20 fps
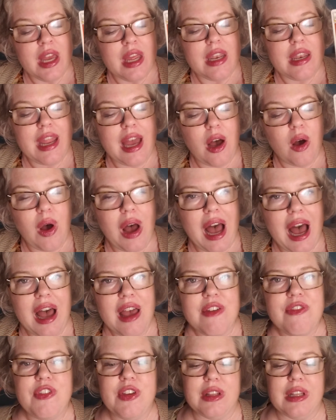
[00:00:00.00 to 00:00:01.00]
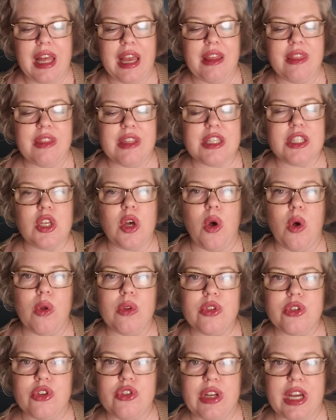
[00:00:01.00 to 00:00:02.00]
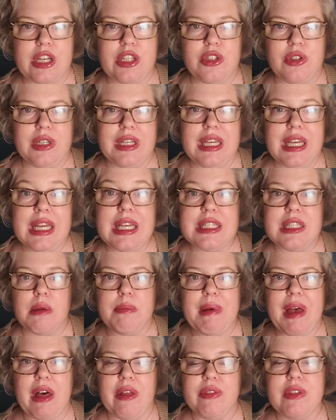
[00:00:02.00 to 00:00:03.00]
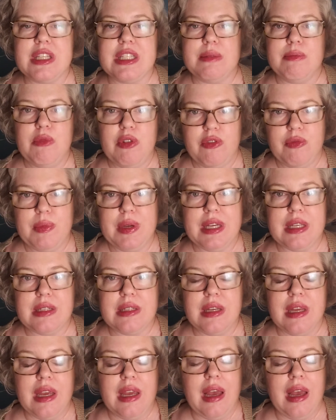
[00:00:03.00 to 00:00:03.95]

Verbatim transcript: Now, I feel like this whole trajectory is about this movement.